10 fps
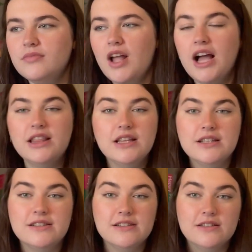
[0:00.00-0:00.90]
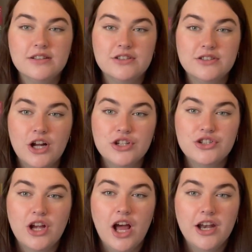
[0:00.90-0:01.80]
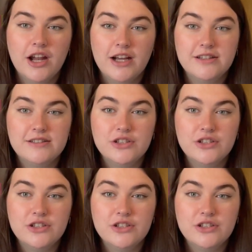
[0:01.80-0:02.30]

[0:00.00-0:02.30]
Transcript: I think this is such a nice